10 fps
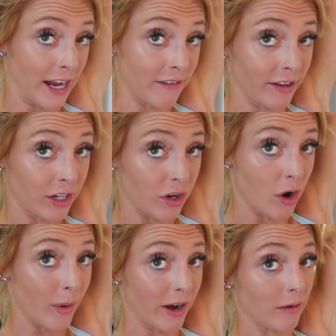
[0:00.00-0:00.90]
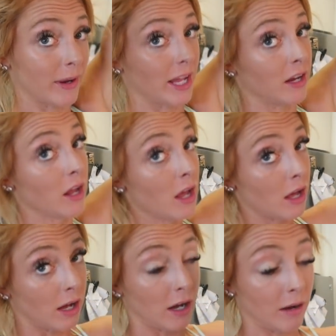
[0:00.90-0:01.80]
like I have like no hair on my head
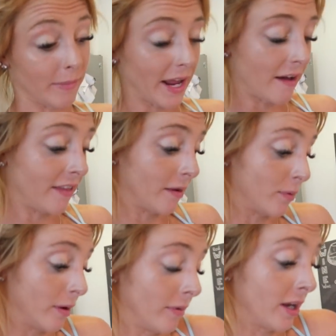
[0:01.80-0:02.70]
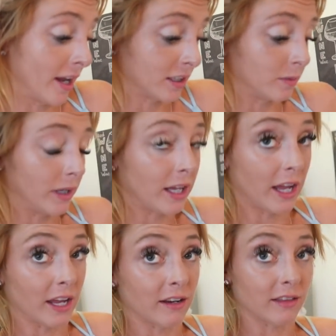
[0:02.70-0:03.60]
um, but I have that appointment next week
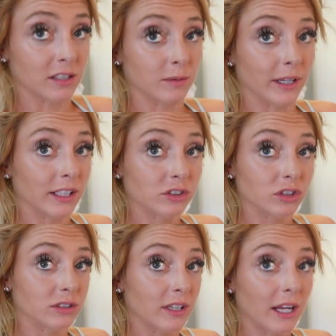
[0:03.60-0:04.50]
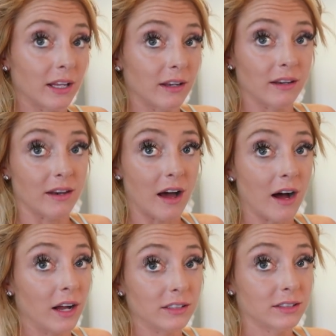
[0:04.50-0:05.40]
and this week it's just like
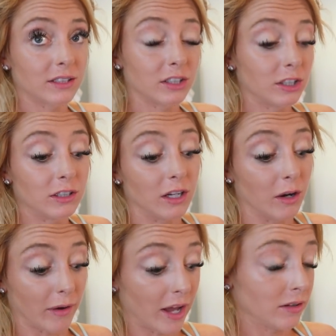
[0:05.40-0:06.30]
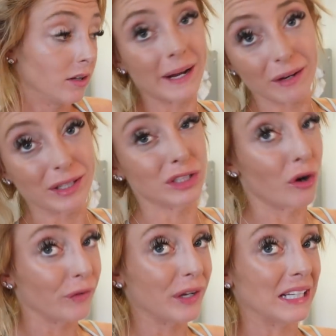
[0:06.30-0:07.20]
not okay but anyways
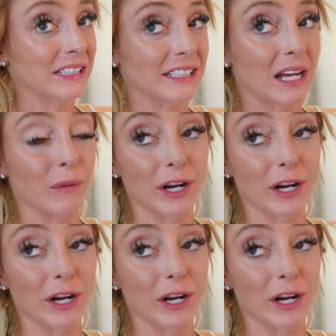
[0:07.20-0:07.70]
hopefully you guys like that